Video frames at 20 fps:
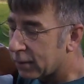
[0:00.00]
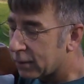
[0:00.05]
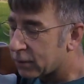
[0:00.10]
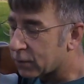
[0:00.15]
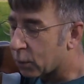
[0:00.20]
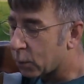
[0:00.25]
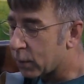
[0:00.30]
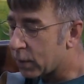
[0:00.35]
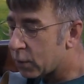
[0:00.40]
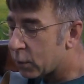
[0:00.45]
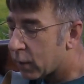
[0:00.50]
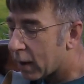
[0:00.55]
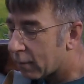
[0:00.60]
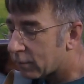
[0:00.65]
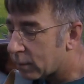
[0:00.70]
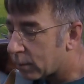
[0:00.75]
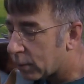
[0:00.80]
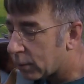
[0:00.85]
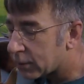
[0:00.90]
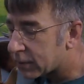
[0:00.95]
So we do have
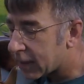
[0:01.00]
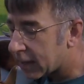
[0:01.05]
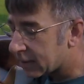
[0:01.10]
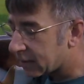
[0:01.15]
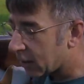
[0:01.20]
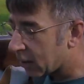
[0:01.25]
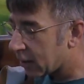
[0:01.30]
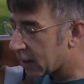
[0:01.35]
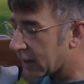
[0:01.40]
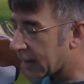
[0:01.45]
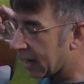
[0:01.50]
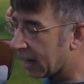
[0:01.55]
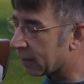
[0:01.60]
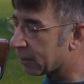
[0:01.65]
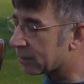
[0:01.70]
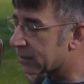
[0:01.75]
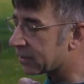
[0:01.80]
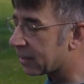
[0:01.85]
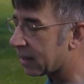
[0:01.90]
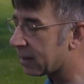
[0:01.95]
the bullseye target
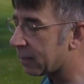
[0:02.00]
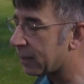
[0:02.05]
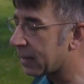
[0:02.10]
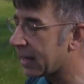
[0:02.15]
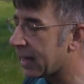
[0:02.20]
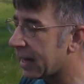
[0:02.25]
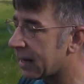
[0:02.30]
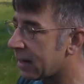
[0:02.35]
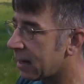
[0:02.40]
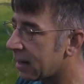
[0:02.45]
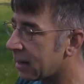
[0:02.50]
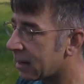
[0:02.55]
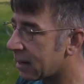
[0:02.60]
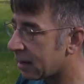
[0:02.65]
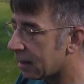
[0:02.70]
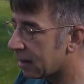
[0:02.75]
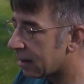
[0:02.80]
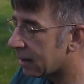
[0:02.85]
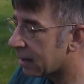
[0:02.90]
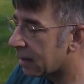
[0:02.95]
camera set up again,
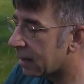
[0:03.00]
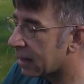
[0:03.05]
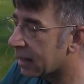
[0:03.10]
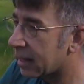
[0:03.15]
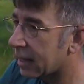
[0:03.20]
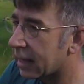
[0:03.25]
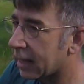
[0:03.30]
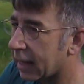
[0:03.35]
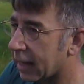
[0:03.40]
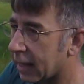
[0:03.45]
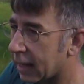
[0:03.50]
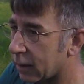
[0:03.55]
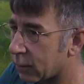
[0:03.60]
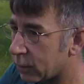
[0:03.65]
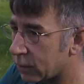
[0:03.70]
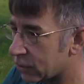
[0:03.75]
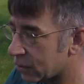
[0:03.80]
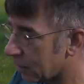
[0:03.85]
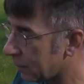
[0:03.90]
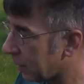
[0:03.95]
and
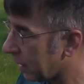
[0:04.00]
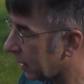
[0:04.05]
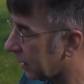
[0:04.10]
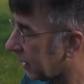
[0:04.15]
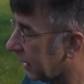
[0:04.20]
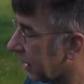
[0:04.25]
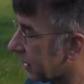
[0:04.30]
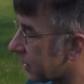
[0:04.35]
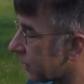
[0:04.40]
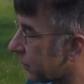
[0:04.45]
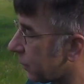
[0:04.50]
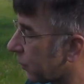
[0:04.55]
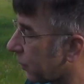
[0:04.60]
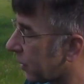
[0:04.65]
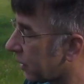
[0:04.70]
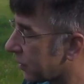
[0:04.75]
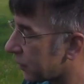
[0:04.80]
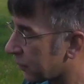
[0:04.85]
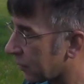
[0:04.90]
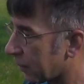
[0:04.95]
we should be able to get some
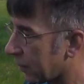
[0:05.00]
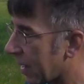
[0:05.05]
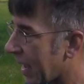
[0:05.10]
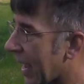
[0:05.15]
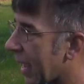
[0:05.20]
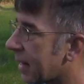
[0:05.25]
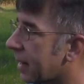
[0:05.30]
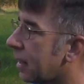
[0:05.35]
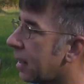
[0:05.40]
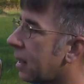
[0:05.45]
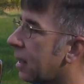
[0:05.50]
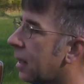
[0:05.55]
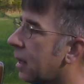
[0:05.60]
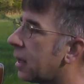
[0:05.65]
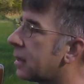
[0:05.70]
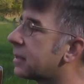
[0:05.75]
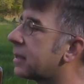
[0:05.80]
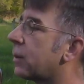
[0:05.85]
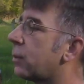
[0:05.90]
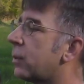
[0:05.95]
footage from that.
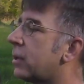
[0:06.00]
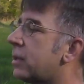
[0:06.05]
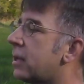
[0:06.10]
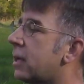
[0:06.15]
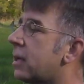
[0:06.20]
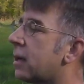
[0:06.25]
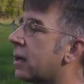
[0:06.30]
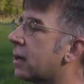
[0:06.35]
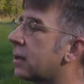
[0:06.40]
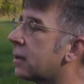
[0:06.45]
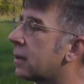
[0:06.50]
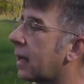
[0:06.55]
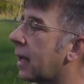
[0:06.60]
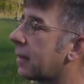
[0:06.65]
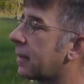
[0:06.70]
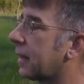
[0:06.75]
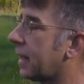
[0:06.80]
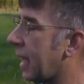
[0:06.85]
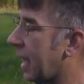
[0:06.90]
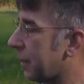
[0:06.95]
Say we did got
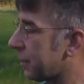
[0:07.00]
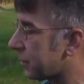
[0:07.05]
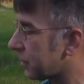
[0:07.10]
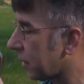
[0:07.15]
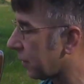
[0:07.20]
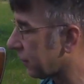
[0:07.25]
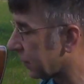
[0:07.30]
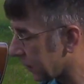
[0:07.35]
the caps off the